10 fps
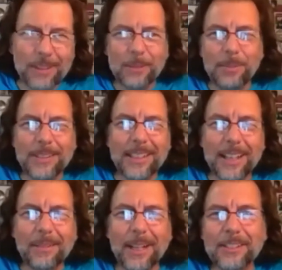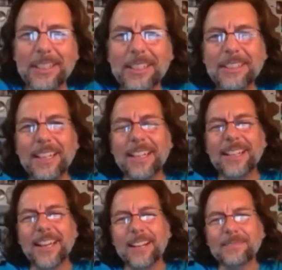was busy kind of racing,
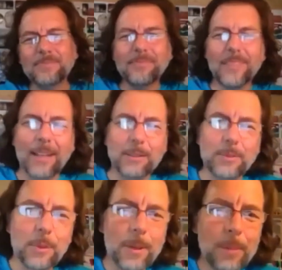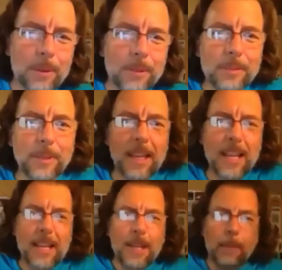and that was more important to me.
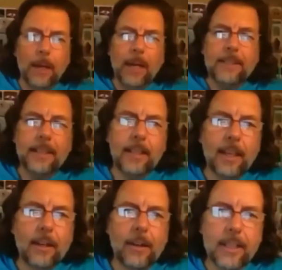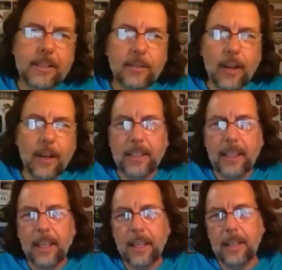But I did like creative
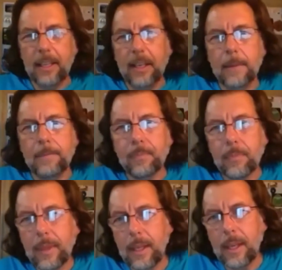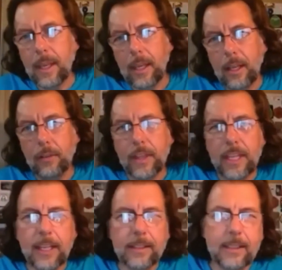writing, and over the
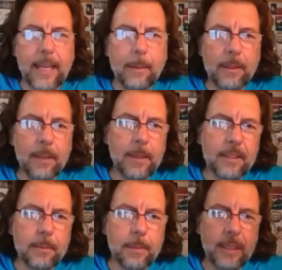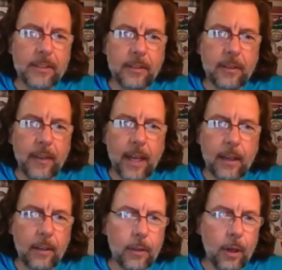years I dabbled in bits and pieces of that,
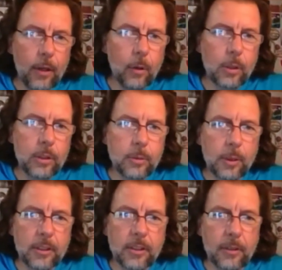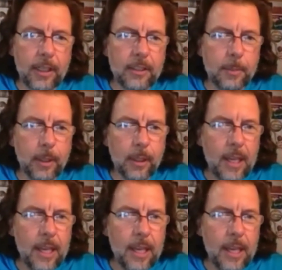and I thought I'd always wanted to write a book.